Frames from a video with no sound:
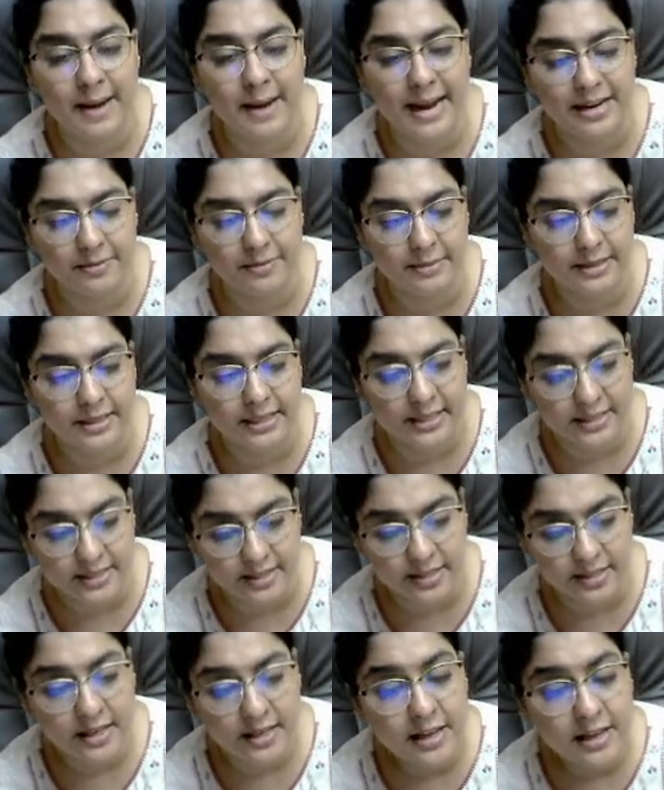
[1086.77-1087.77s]

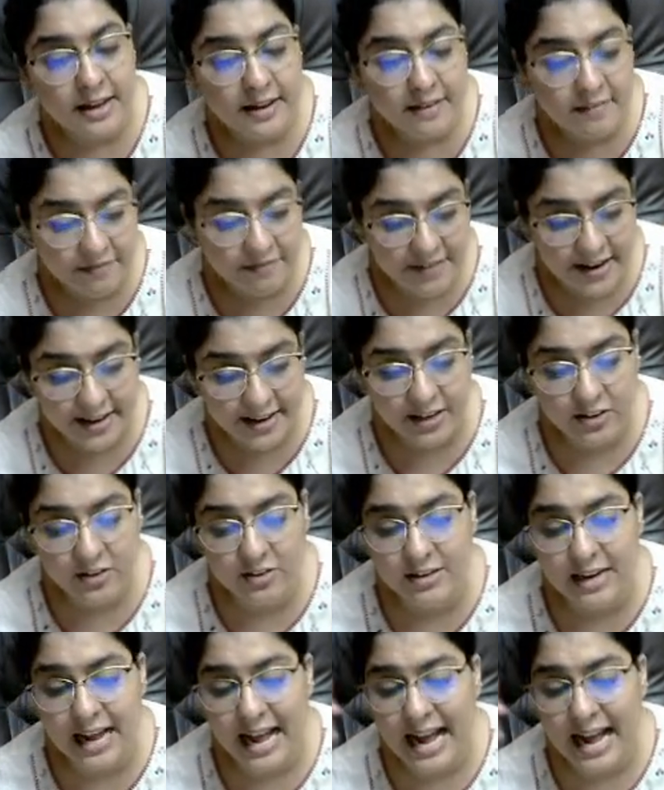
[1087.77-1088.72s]
pyrimidines. Very good.